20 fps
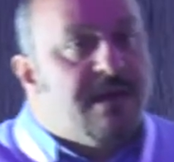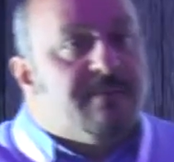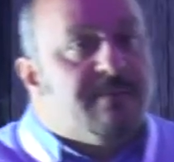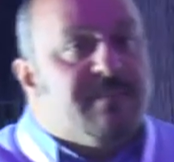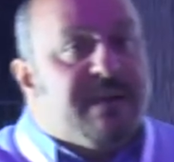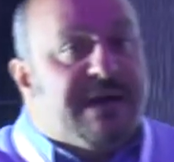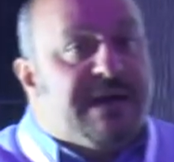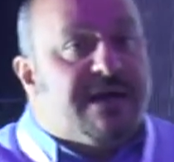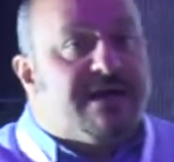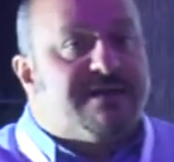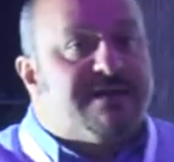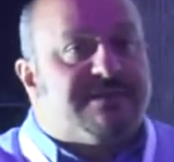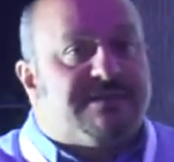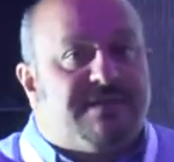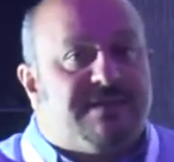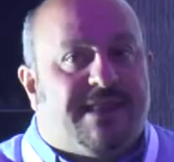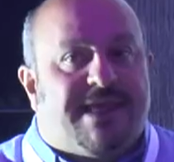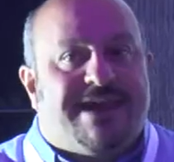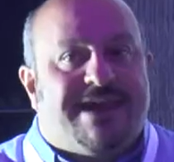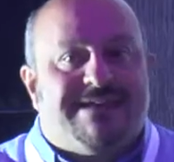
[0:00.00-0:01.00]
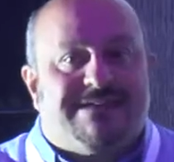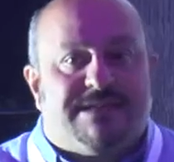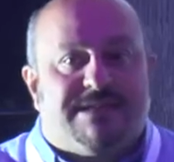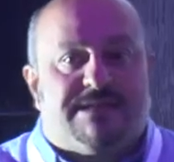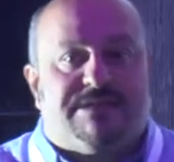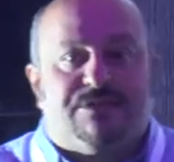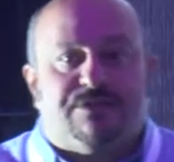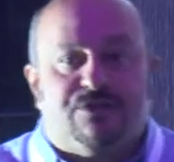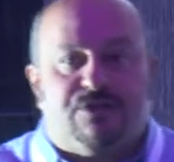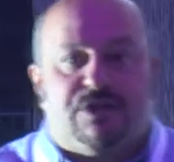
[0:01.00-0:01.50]
Because light
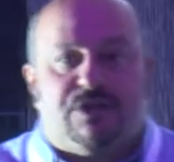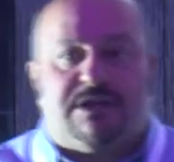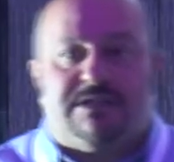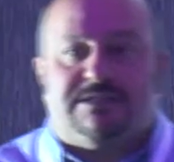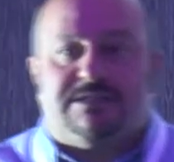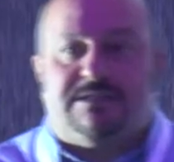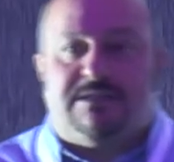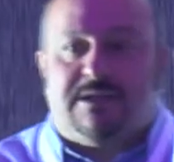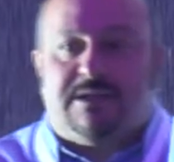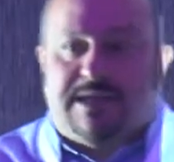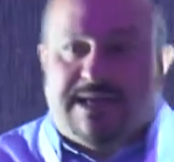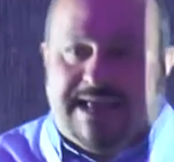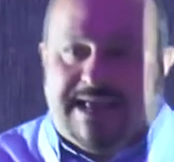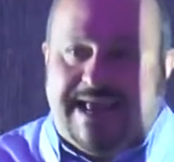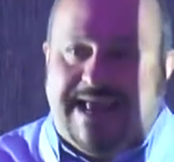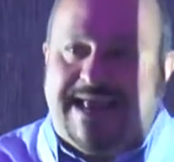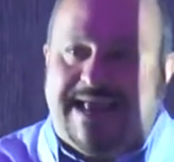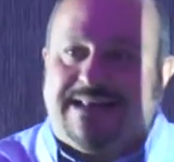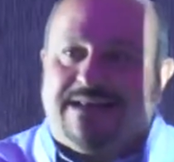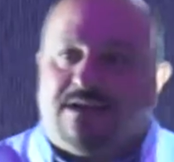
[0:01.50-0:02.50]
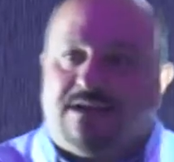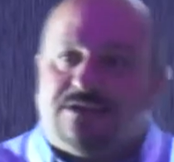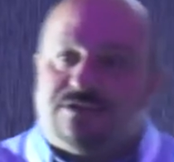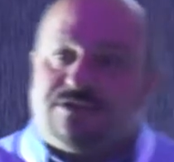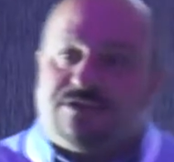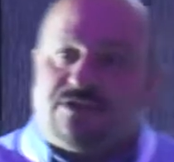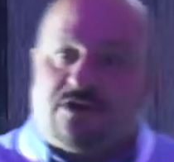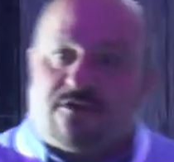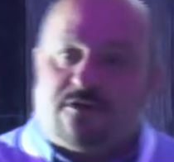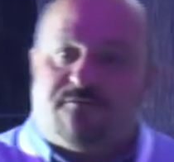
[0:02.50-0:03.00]
doesn't just hit a
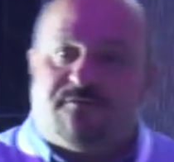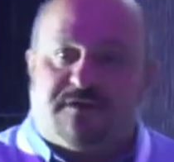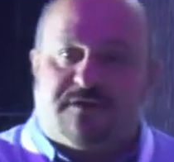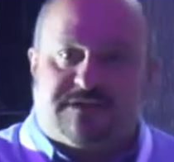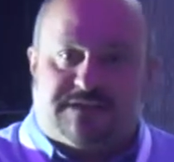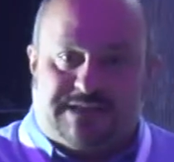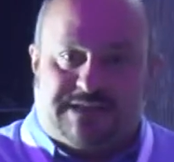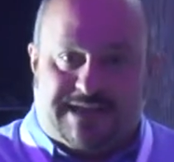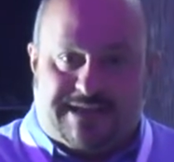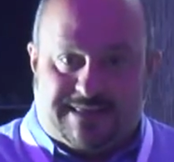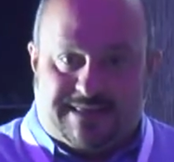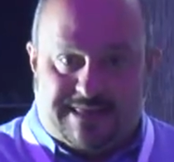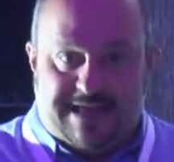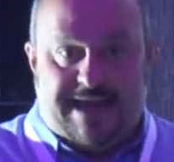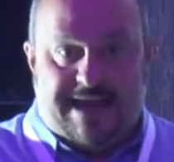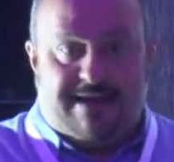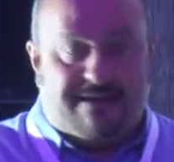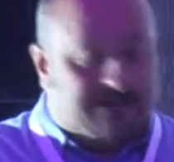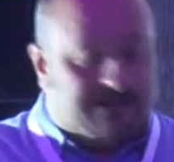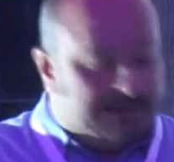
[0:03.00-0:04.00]
surface like that,